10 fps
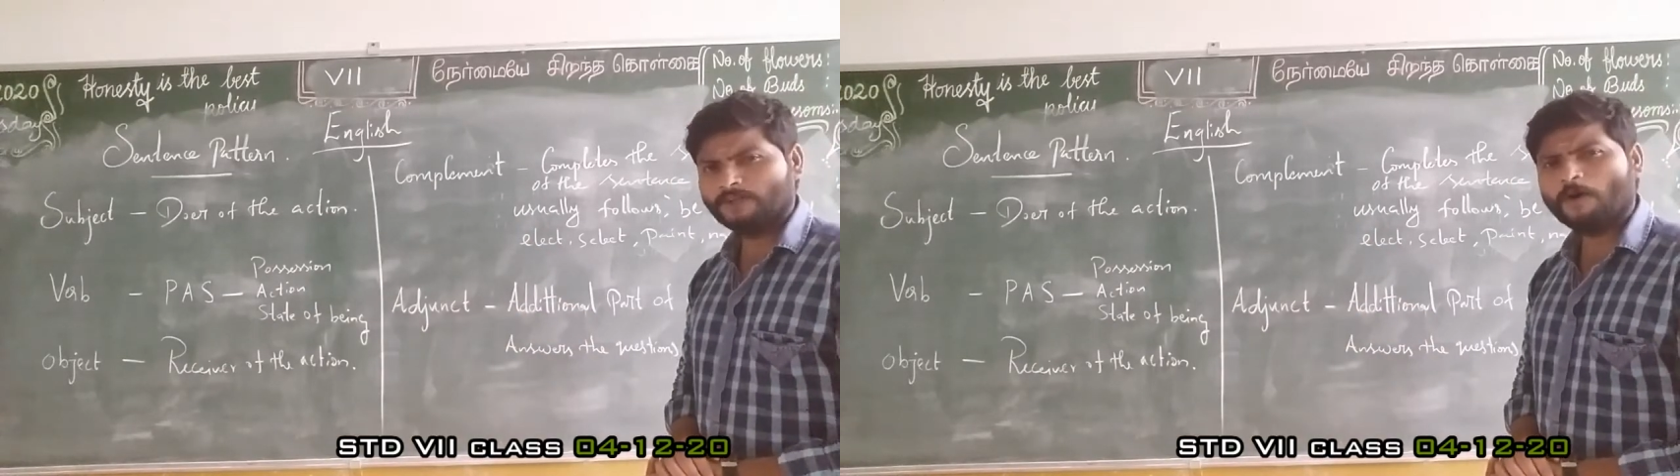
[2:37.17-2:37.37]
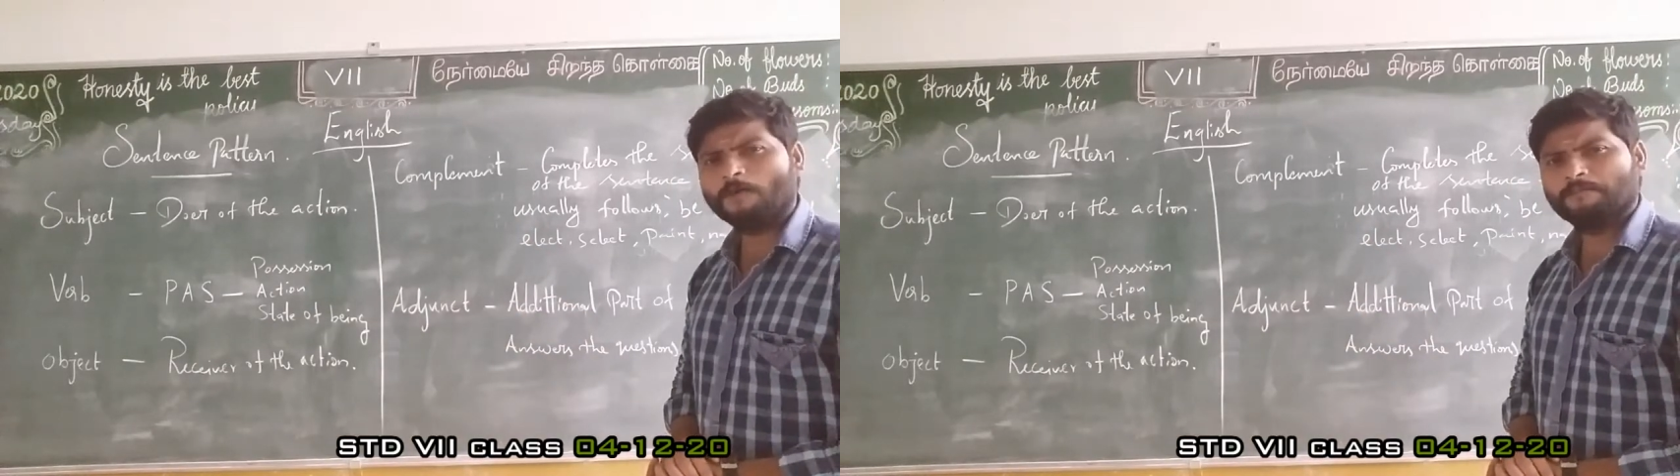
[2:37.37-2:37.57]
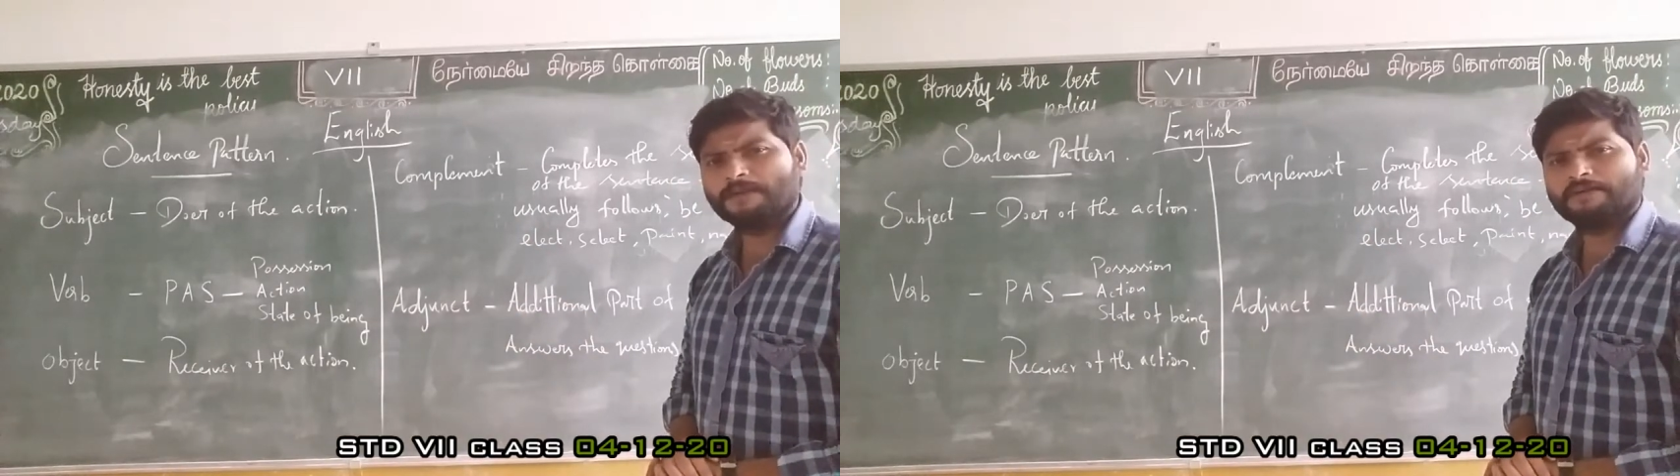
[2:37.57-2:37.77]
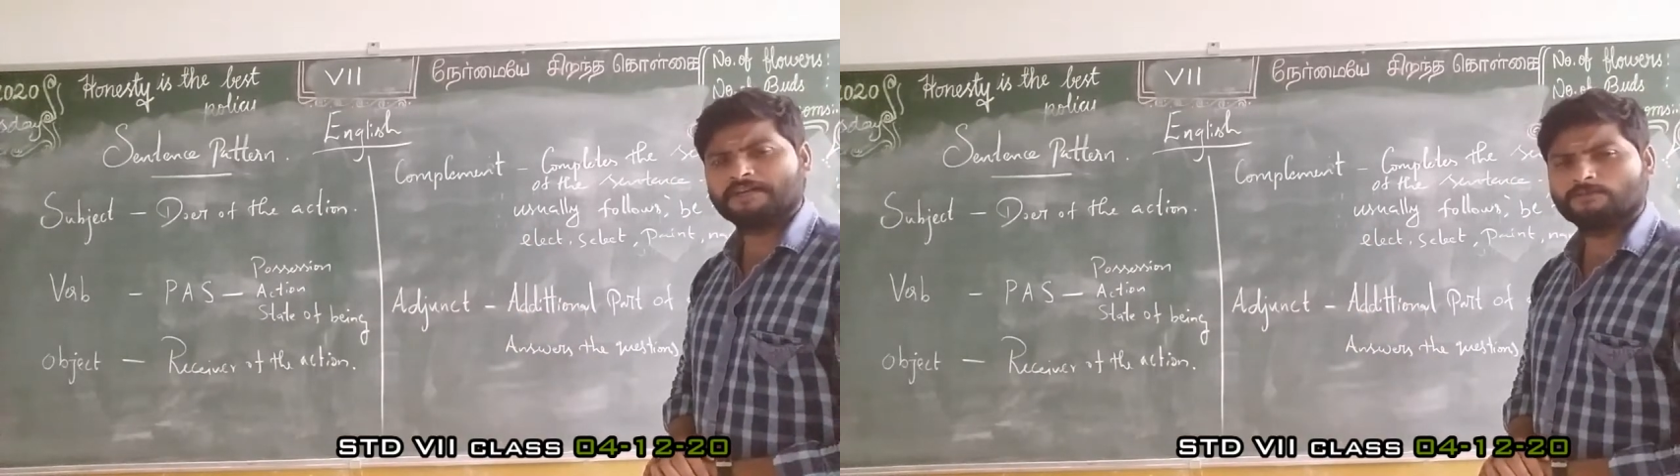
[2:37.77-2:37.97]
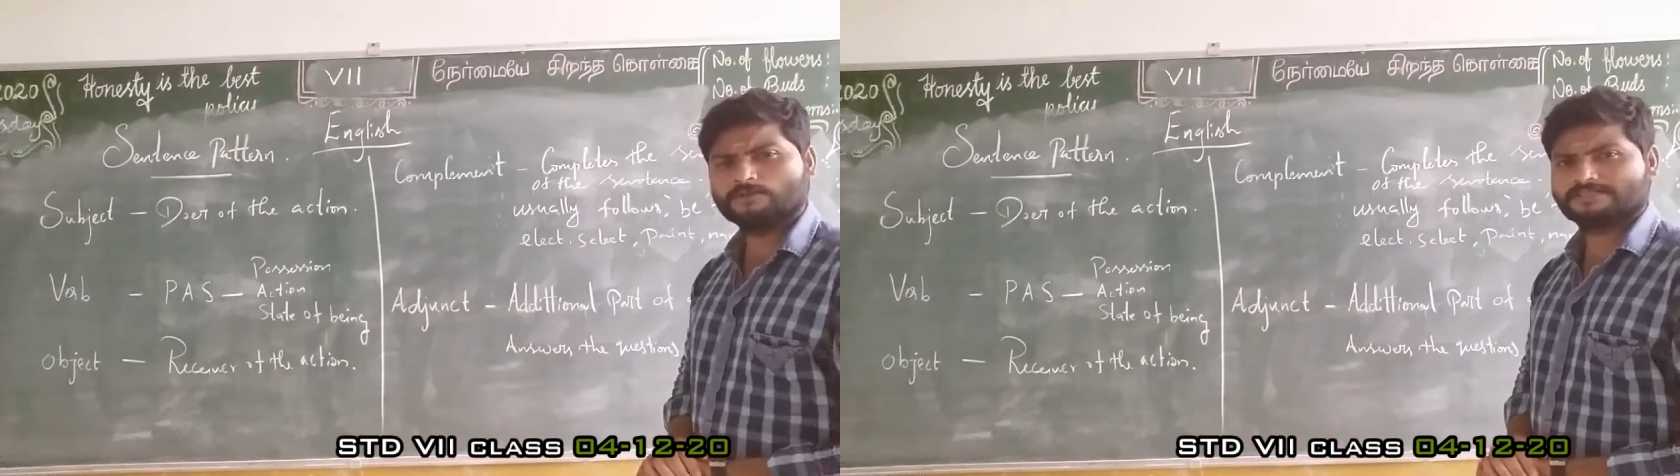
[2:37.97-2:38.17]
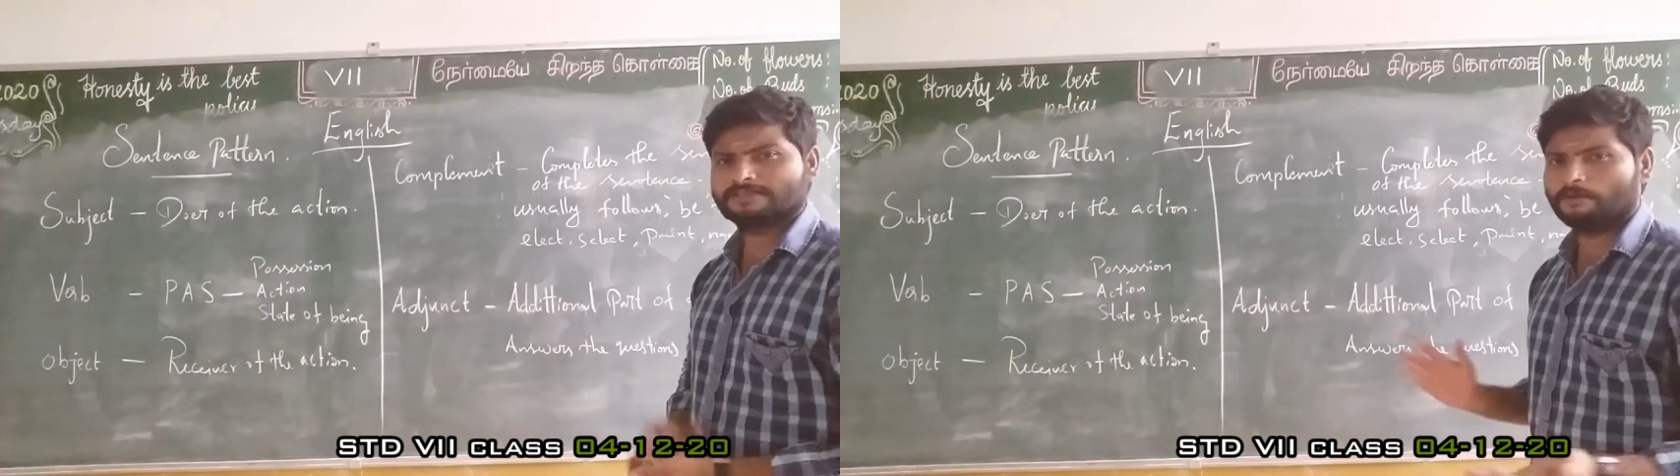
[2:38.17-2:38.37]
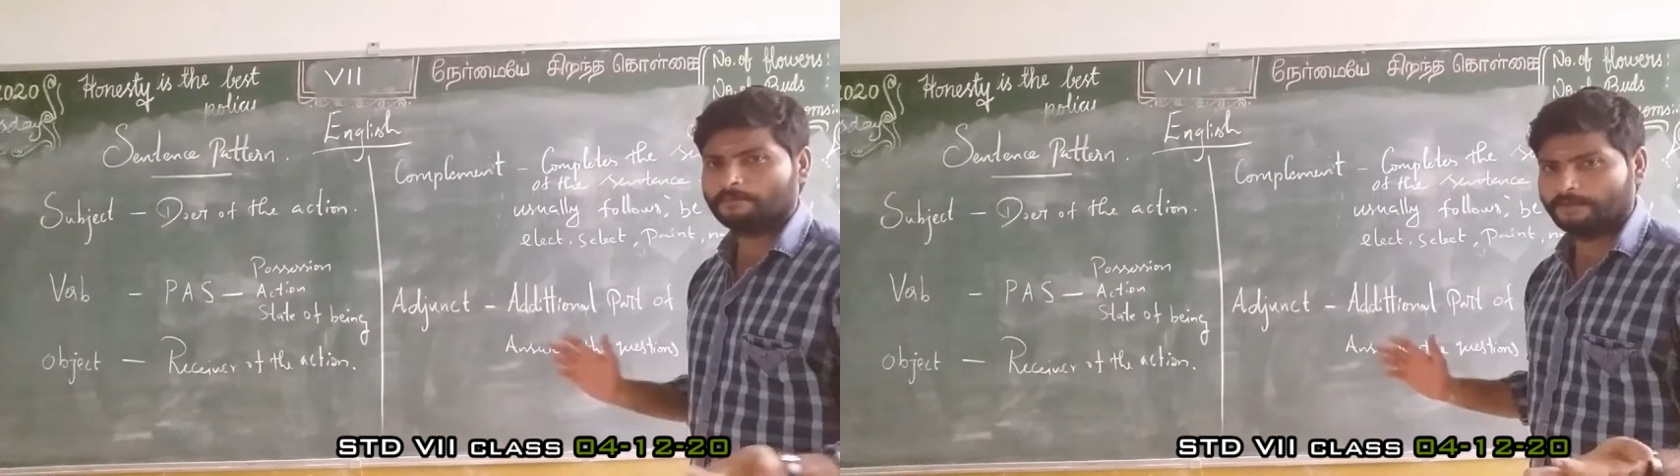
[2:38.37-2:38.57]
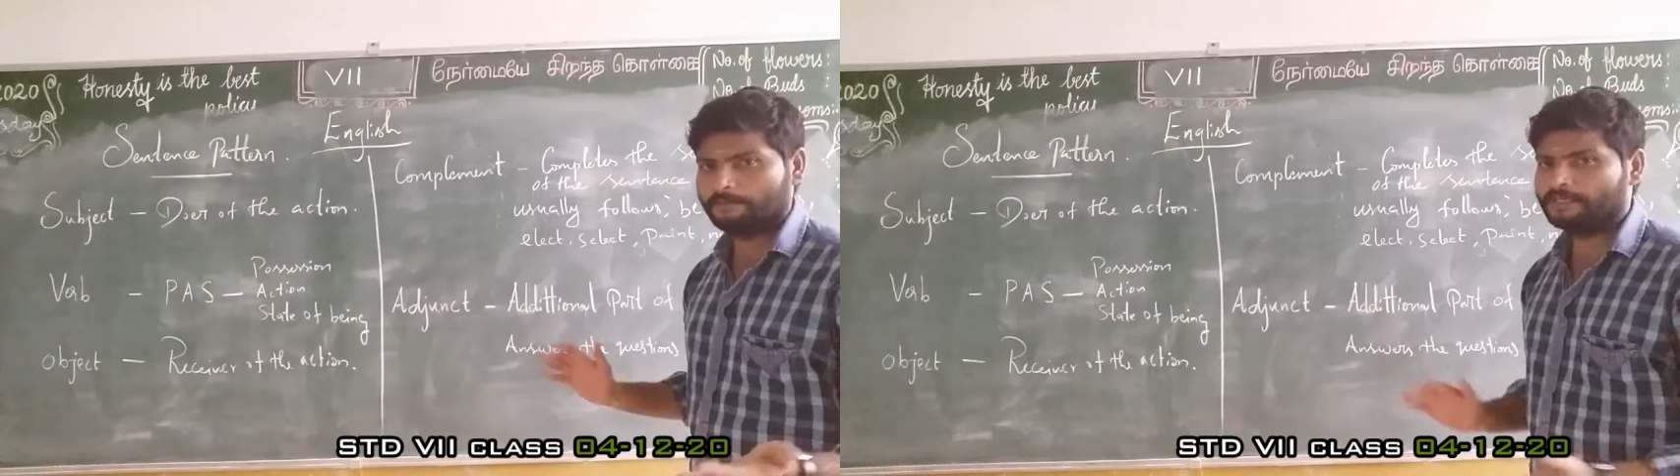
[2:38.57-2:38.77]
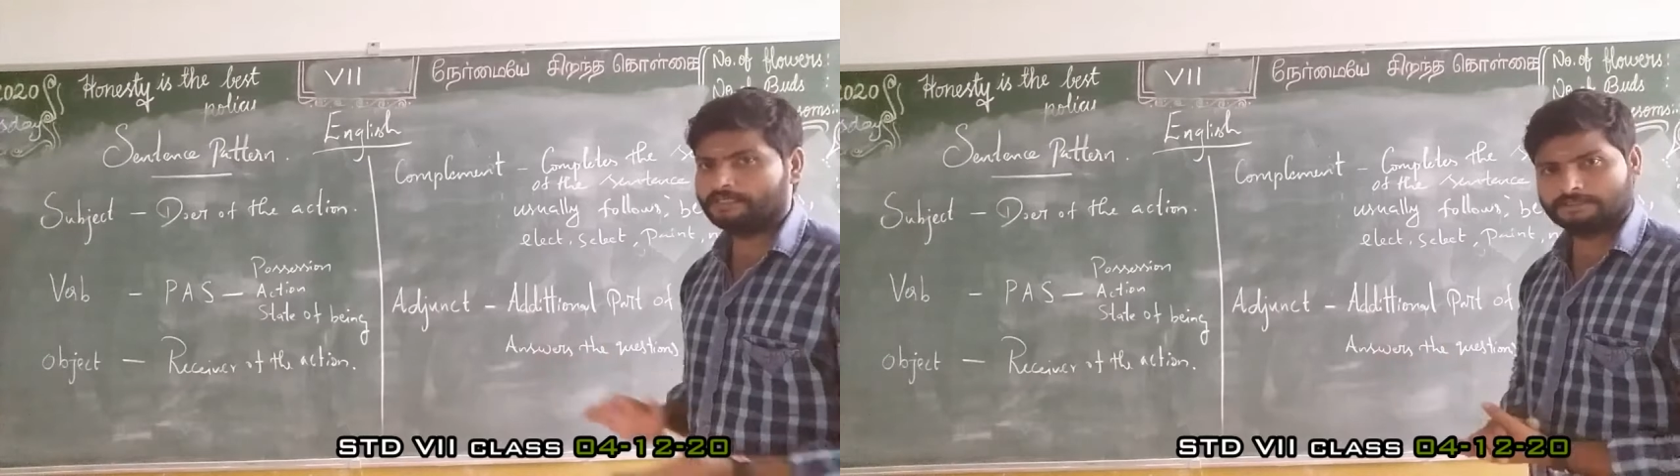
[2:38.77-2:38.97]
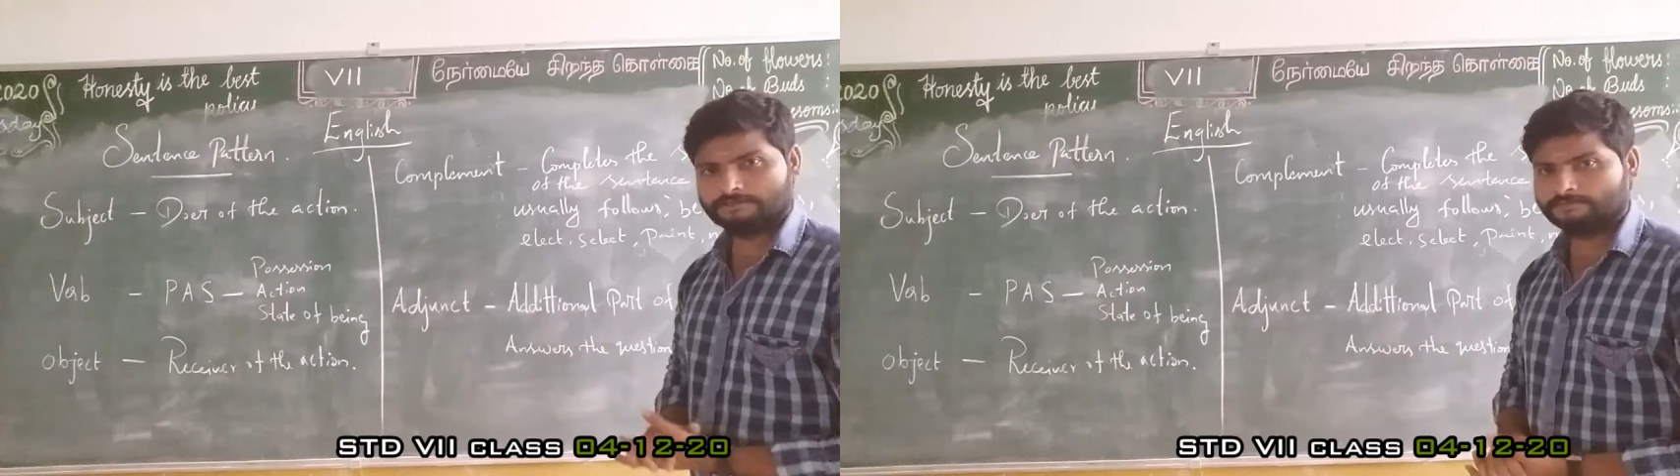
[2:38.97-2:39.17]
Complement. What is complement?